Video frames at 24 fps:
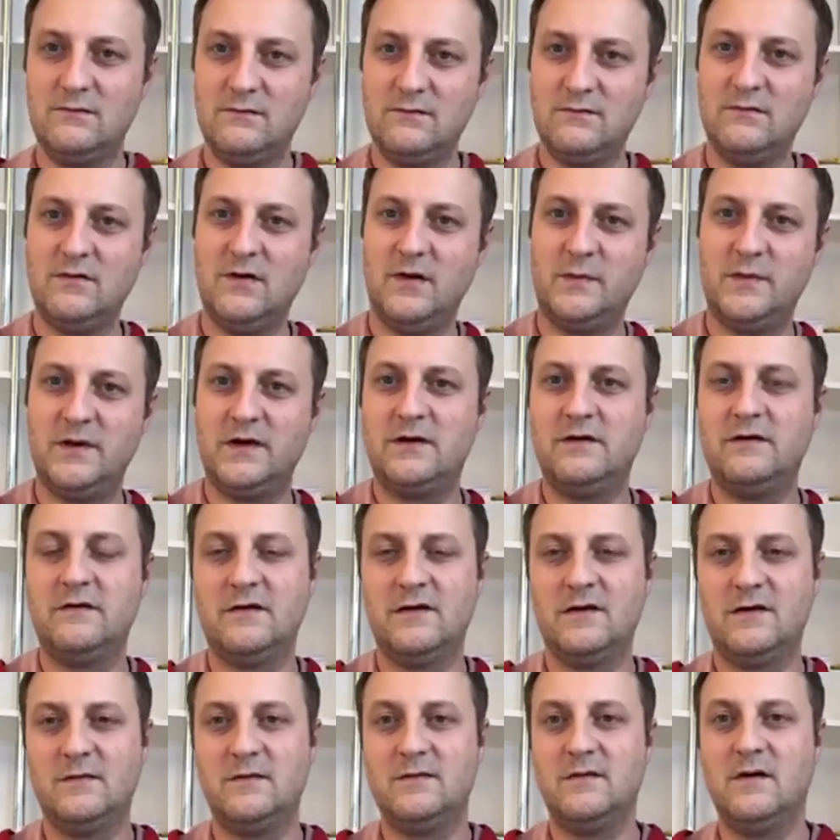need to do a
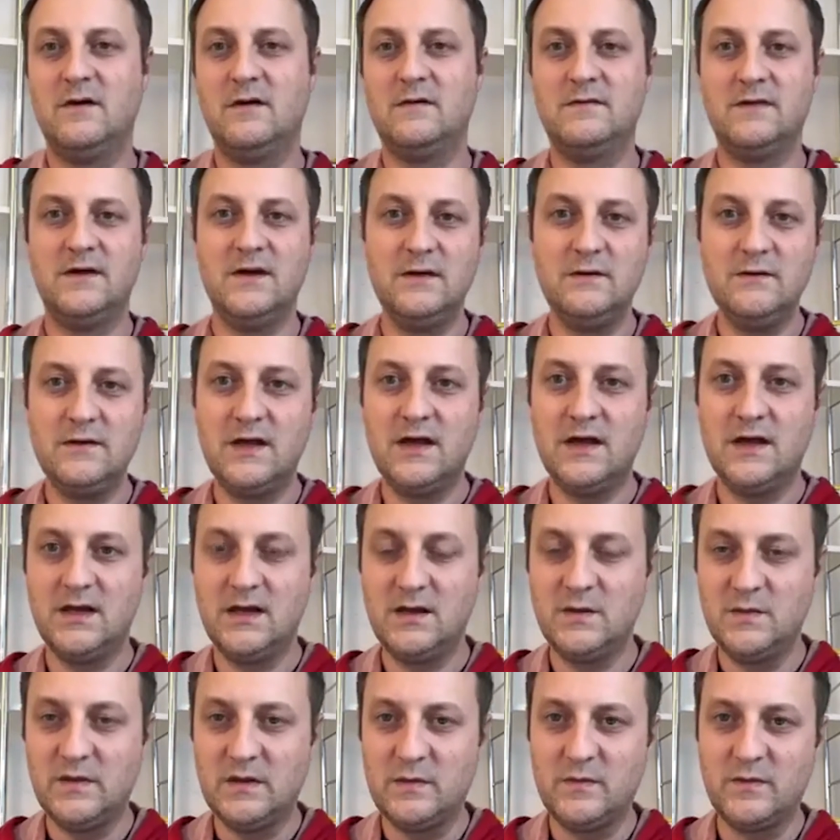better job of
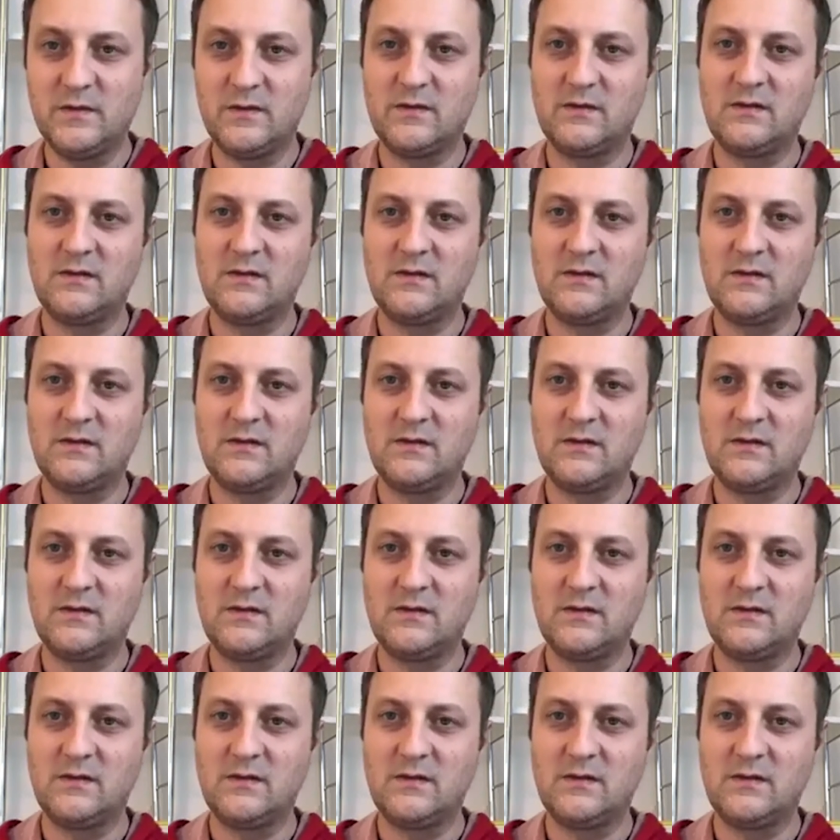educating